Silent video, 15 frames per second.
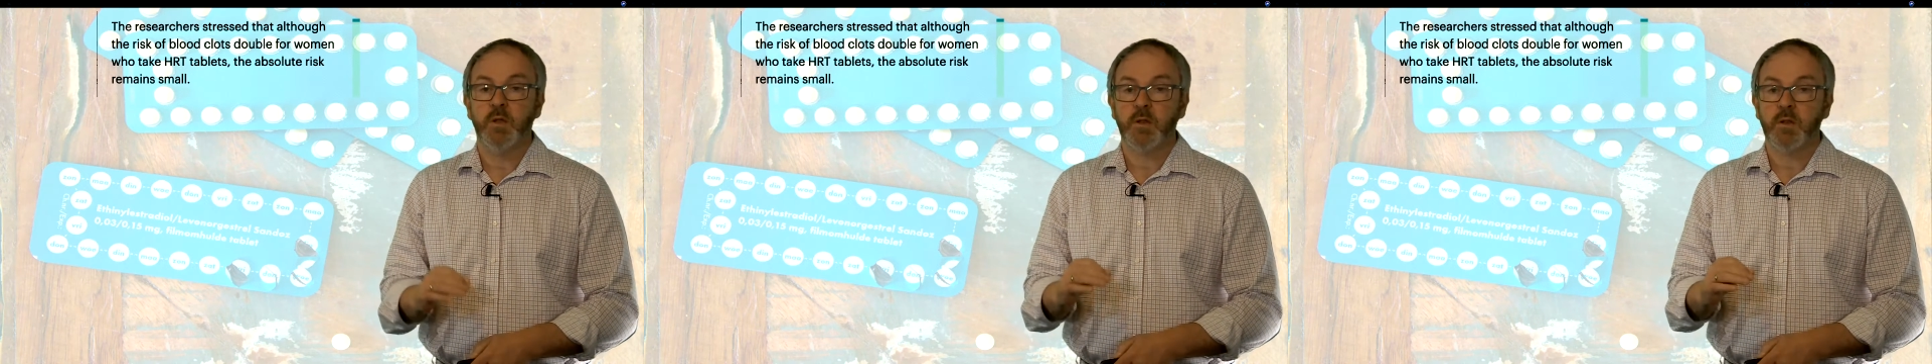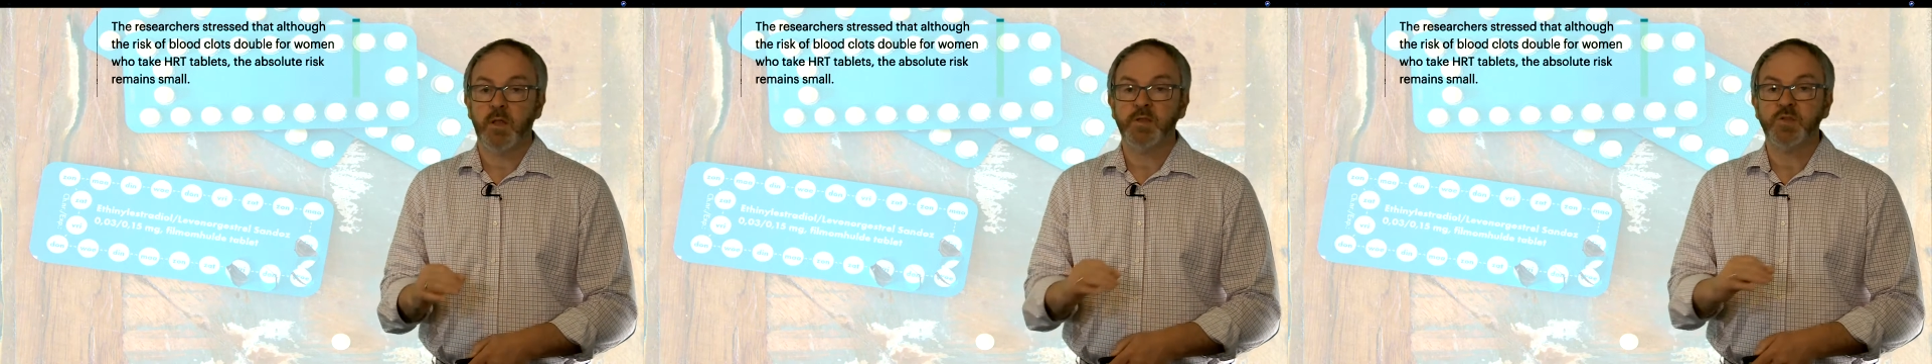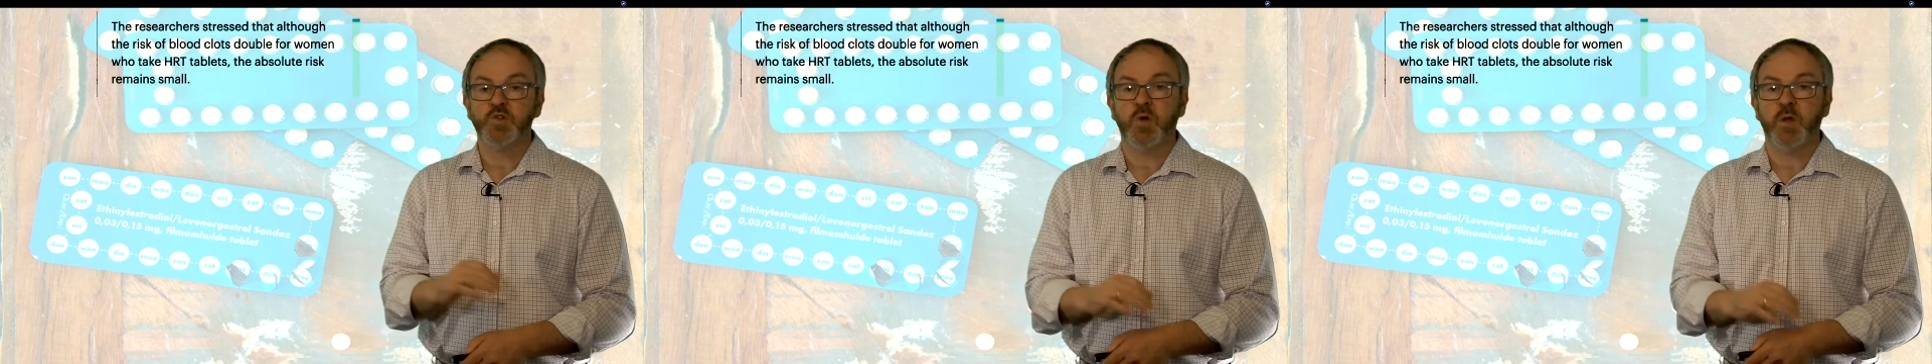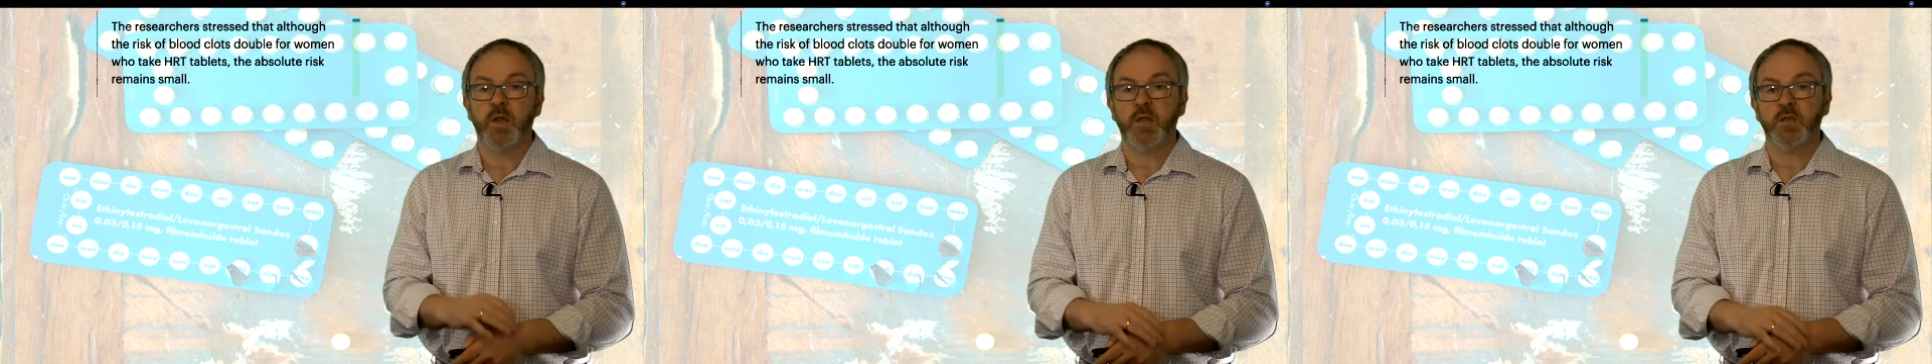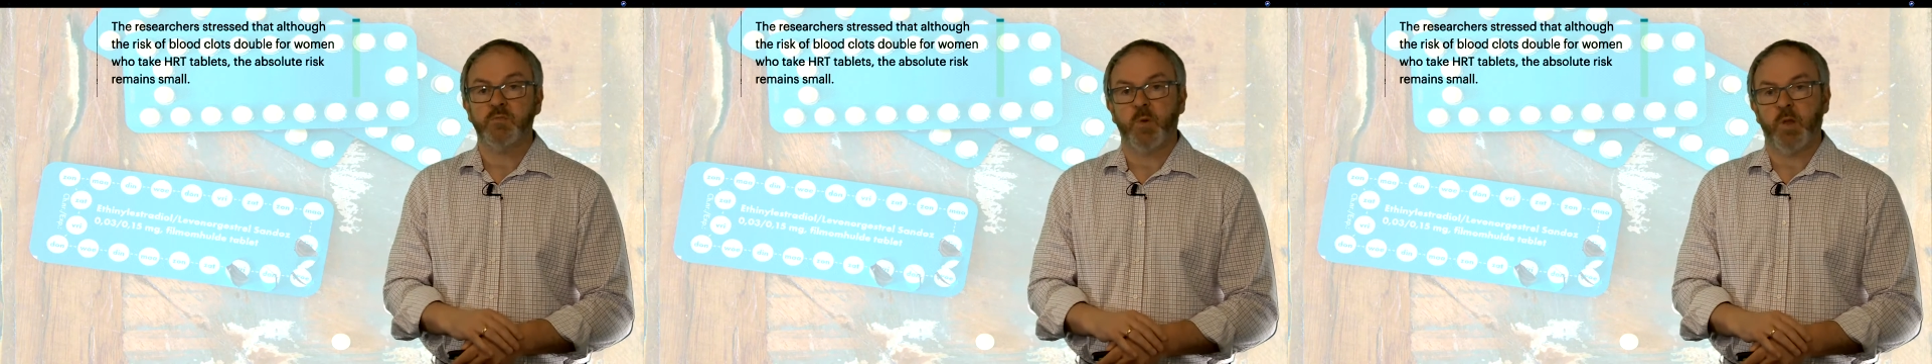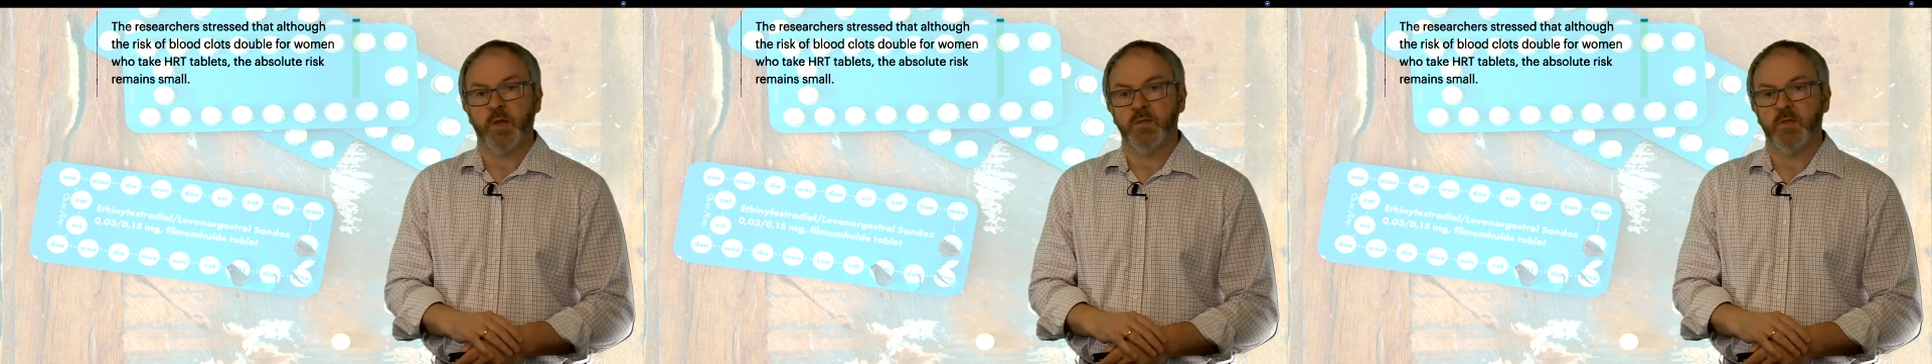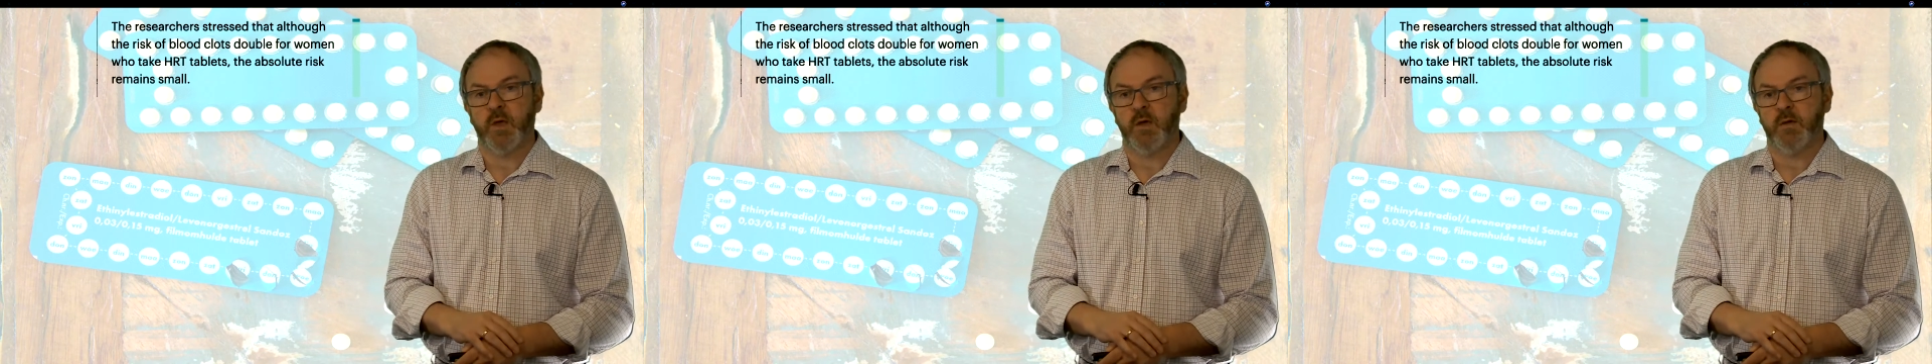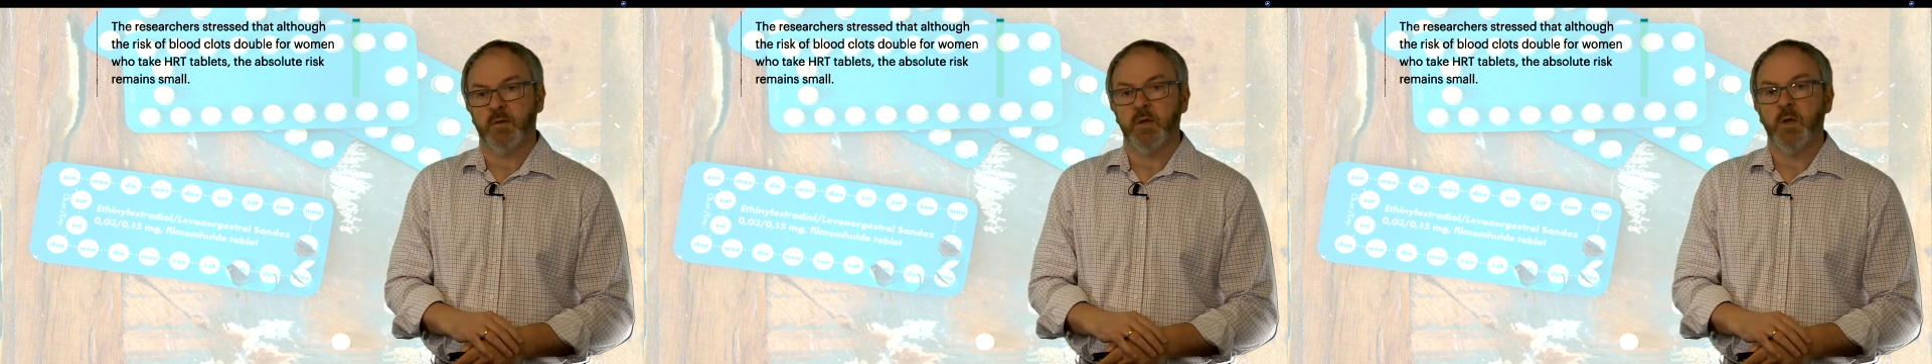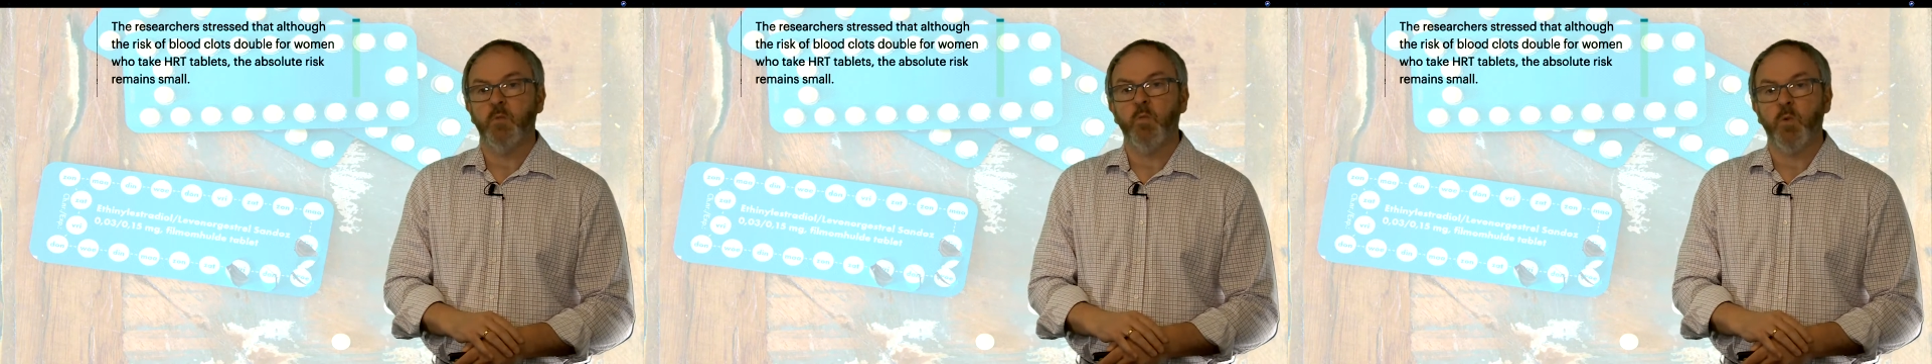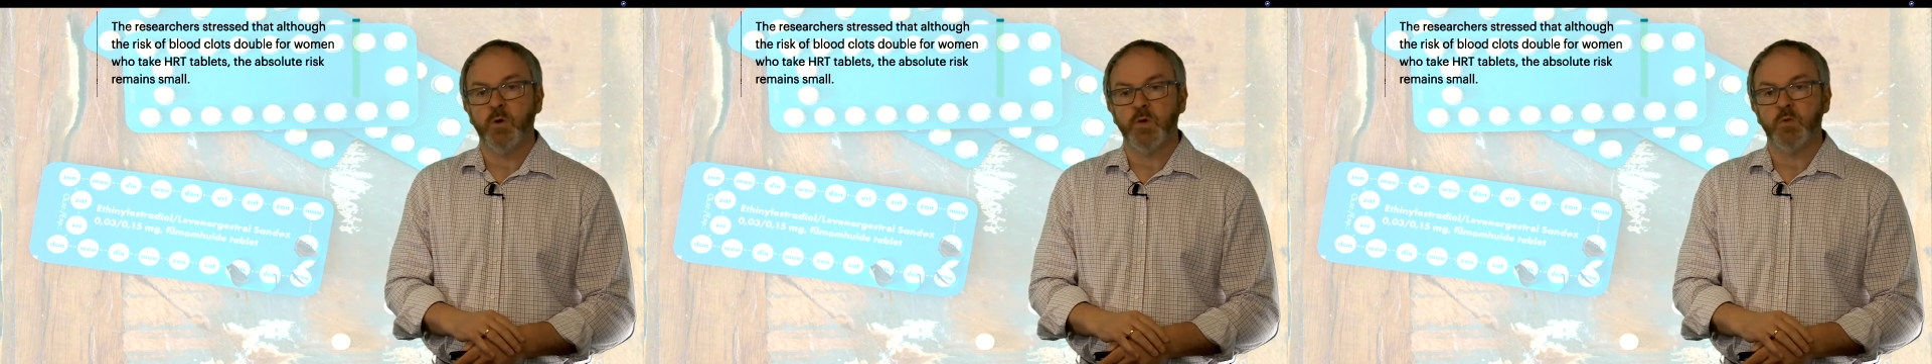Let's try and explain that. What